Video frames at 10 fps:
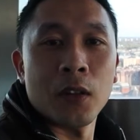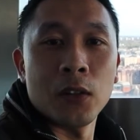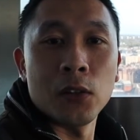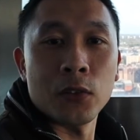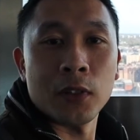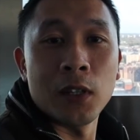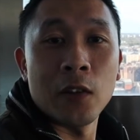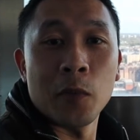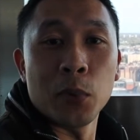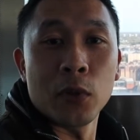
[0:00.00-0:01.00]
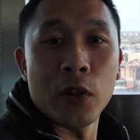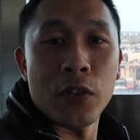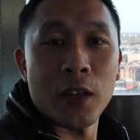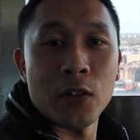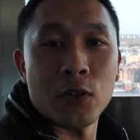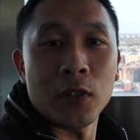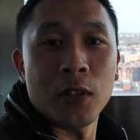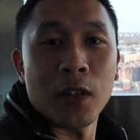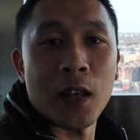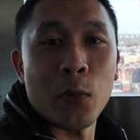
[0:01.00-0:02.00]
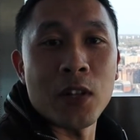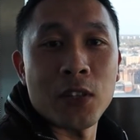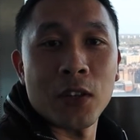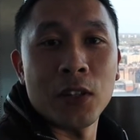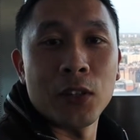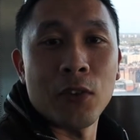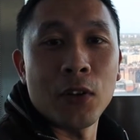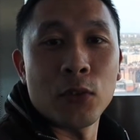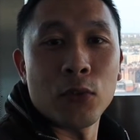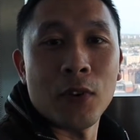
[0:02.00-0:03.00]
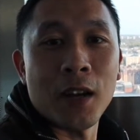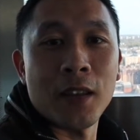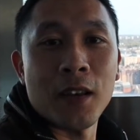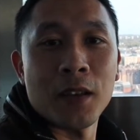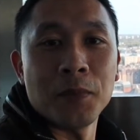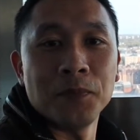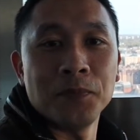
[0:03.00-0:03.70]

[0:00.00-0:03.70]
Look, the Liverpool Cathedral that went to earlier on, right there.